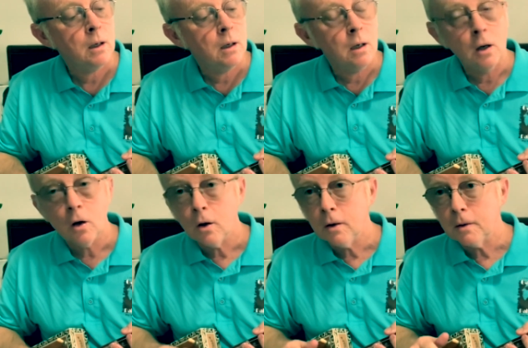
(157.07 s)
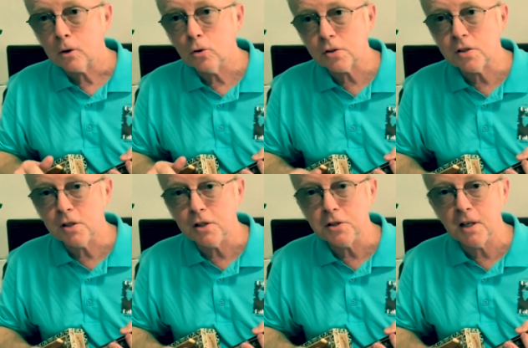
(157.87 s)
of course it's
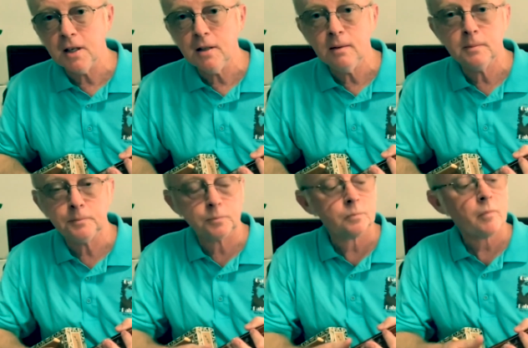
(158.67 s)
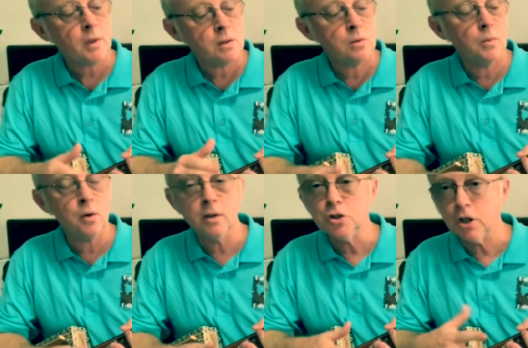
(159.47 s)
in D, we're
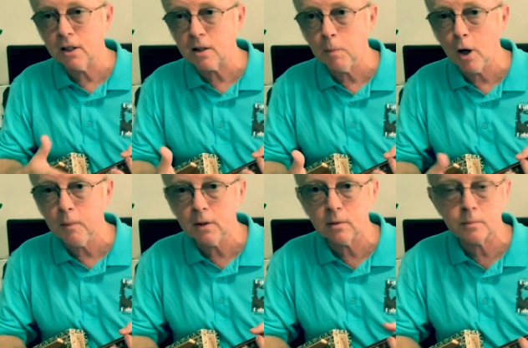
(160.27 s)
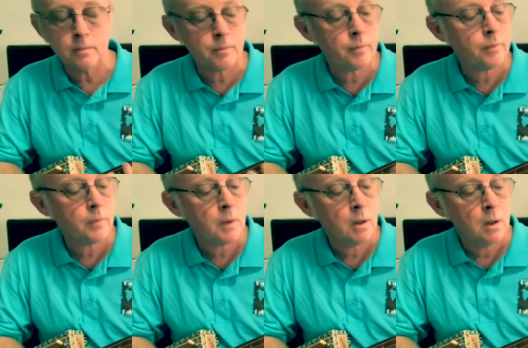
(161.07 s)
in G at the moment.
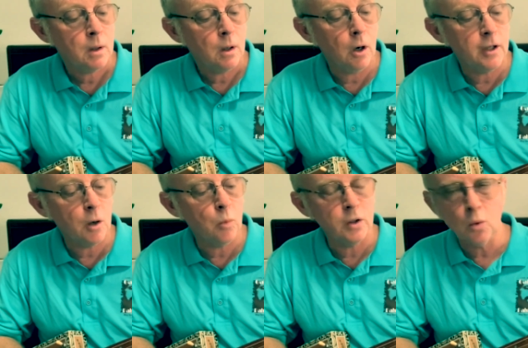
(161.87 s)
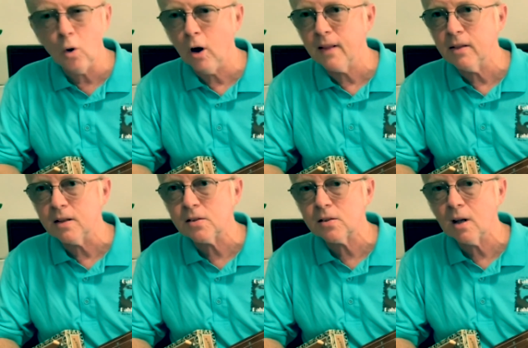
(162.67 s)
I don't want to wind
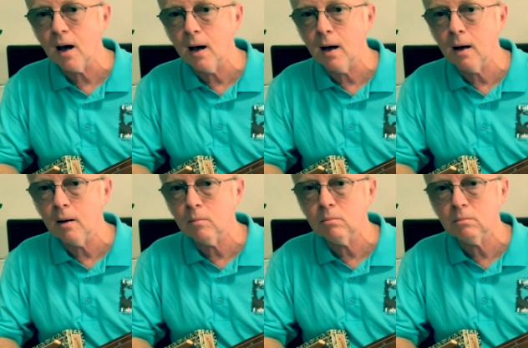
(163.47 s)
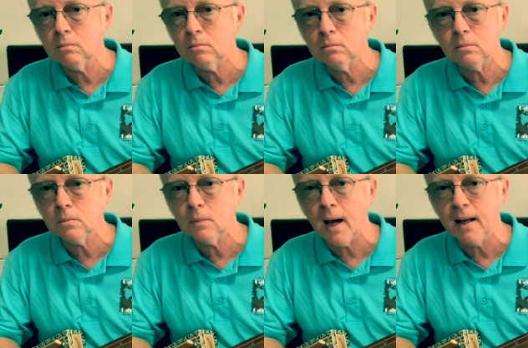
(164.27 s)
this
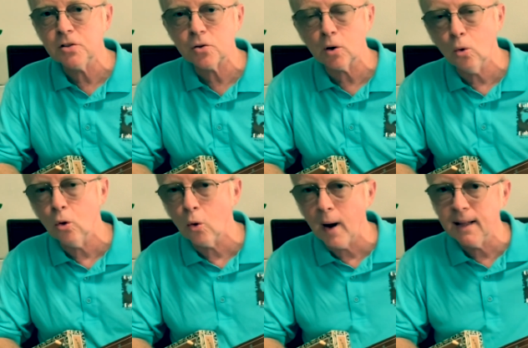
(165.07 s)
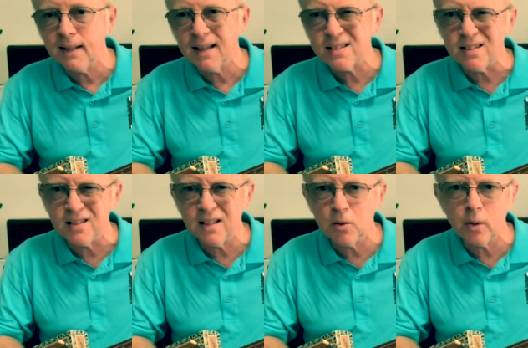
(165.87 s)
A string all the way down to
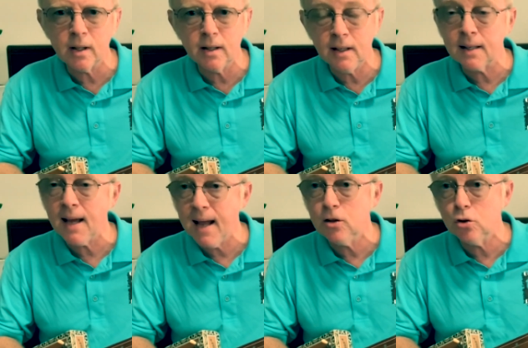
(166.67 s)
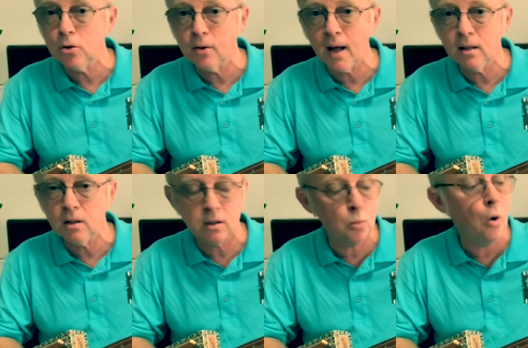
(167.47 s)
D really. You can do that, you
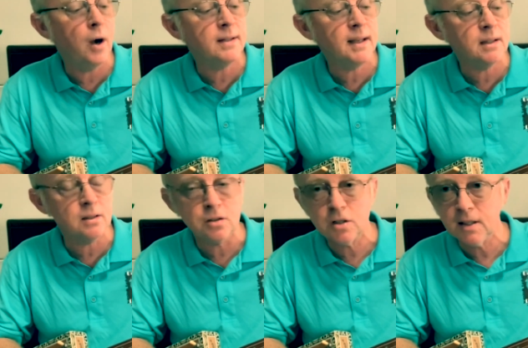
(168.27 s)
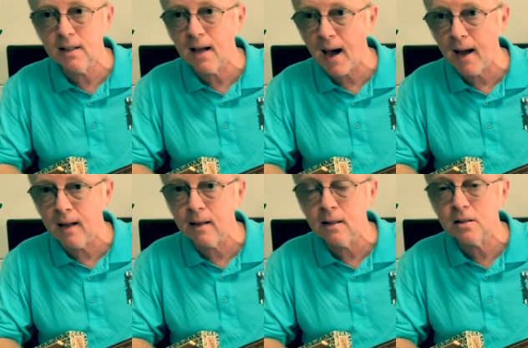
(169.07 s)
can wind down to D,
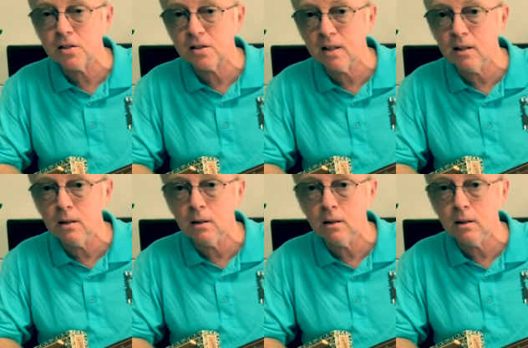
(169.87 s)
A, C.